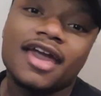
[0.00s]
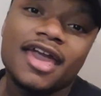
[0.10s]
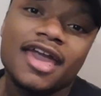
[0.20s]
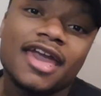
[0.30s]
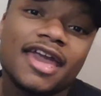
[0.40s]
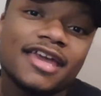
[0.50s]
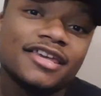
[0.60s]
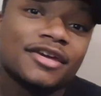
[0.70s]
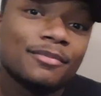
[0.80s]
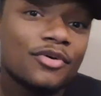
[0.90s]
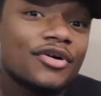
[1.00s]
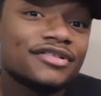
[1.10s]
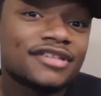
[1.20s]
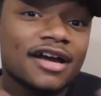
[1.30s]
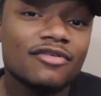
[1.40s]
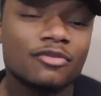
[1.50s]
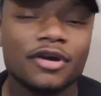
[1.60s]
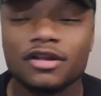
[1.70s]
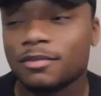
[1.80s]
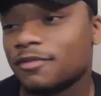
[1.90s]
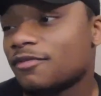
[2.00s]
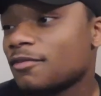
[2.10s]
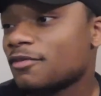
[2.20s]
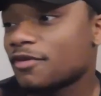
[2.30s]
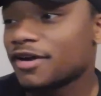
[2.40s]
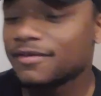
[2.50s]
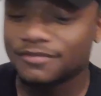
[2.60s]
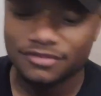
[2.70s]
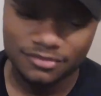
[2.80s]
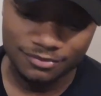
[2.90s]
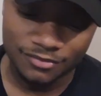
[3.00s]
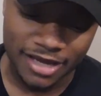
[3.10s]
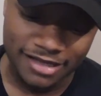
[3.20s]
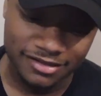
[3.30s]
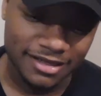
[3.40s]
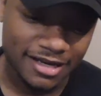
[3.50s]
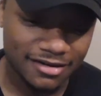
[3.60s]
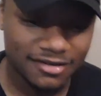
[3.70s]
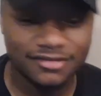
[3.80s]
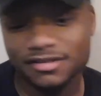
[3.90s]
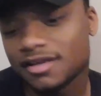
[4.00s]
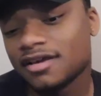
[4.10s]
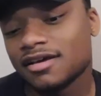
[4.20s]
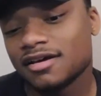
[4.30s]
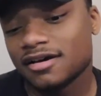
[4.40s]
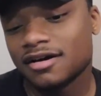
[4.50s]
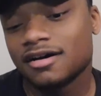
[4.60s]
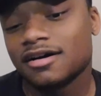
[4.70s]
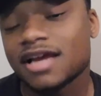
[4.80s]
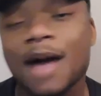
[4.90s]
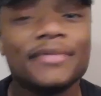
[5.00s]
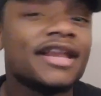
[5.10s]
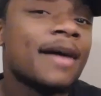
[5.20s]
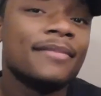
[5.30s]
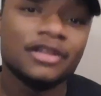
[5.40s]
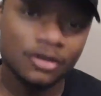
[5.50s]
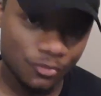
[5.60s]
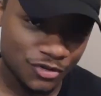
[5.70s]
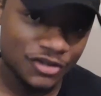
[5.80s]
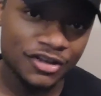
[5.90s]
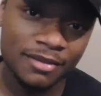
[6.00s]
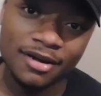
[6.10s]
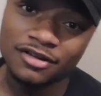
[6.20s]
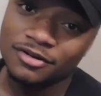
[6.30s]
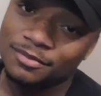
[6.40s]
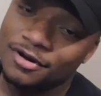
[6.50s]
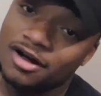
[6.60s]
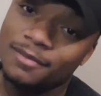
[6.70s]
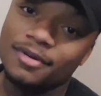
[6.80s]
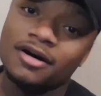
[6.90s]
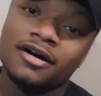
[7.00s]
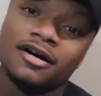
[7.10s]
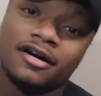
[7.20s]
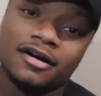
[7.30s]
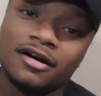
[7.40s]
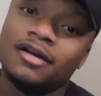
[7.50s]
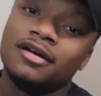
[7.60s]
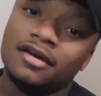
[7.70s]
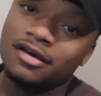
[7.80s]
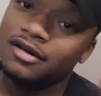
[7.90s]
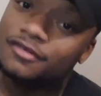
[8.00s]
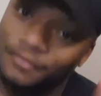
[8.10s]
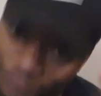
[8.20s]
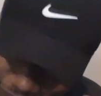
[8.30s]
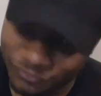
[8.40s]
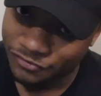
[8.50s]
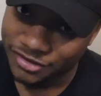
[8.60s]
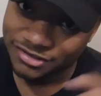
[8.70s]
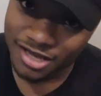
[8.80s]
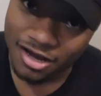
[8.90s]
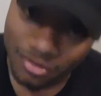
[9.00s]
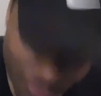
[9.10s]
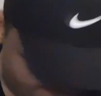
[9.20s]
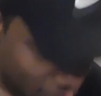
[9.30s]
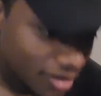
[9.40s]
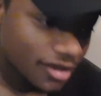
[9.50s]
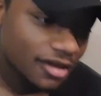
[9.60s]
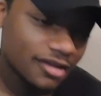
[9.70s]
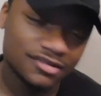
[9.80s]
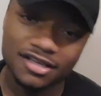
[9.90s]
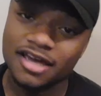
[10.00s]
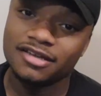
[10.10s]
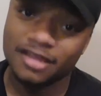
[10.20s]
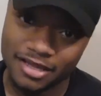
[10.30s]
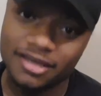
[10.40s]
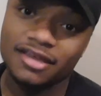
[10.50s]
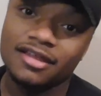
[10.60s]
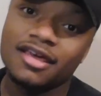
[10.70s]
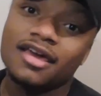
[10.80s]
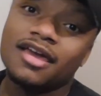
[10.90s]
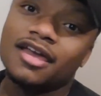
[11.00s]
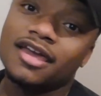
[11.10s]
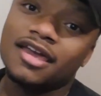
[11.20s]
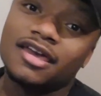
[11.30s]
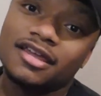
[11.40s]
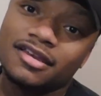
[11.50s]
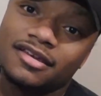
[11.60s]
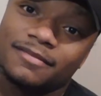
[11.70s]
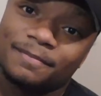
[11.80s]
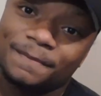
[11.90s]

And your boy Tyler Waller. Before I even actually end this, uh, comment down below what you think about Lil Pump. Uh, freestyle, see how you like it, and